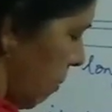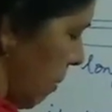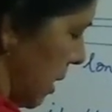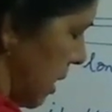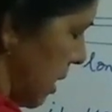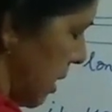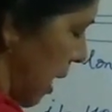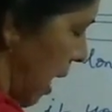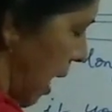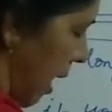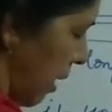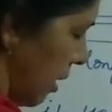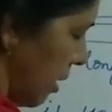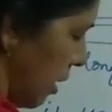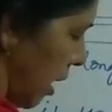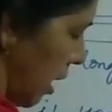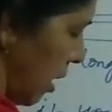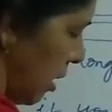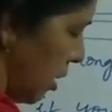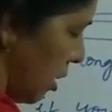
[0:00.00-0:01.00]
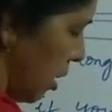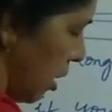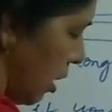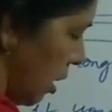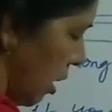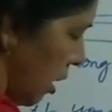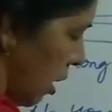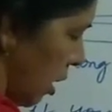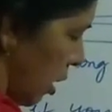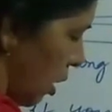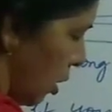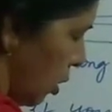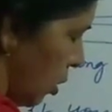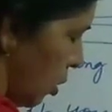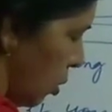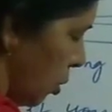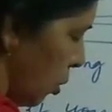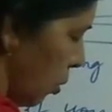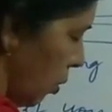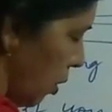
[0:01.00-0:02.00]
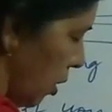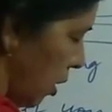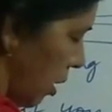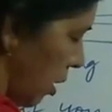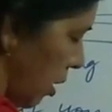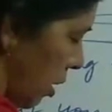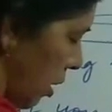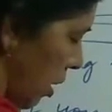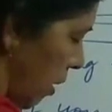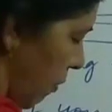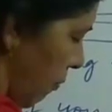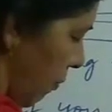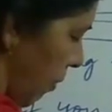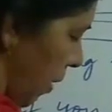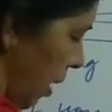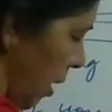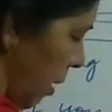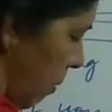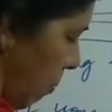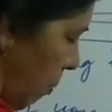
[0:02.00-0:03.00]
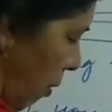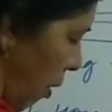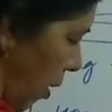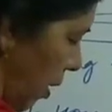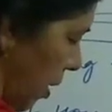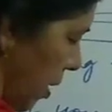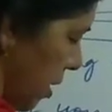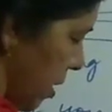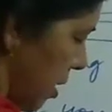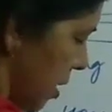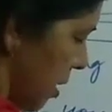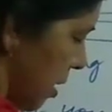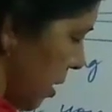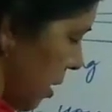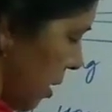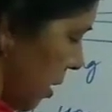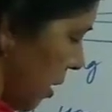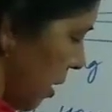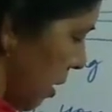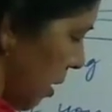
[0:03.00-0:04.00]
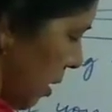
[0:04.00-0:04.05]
they must act at two different points